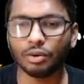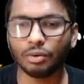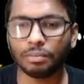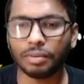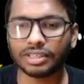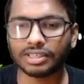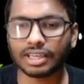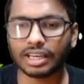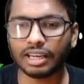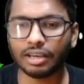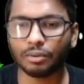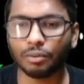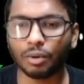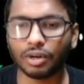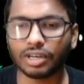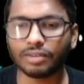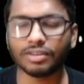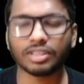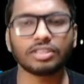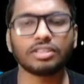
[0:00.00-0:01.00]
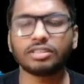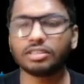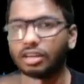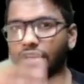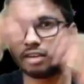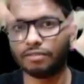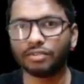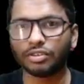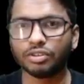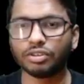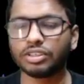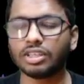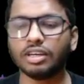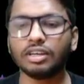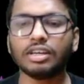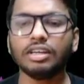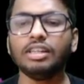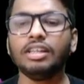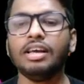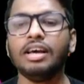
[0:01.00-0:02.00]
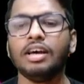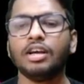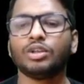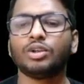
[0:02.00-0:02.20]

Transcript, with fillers: basically whatever is the circumference of the circle.